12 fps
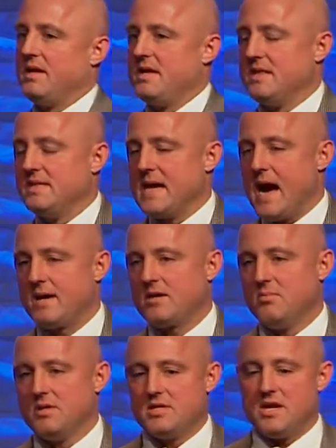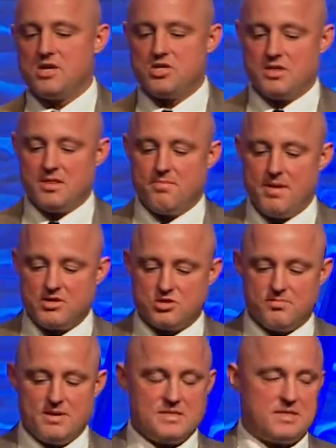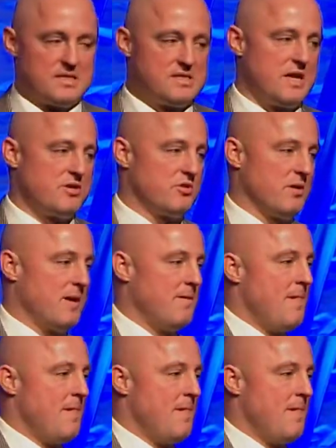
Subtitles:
the documentation, the measurement, et cetera.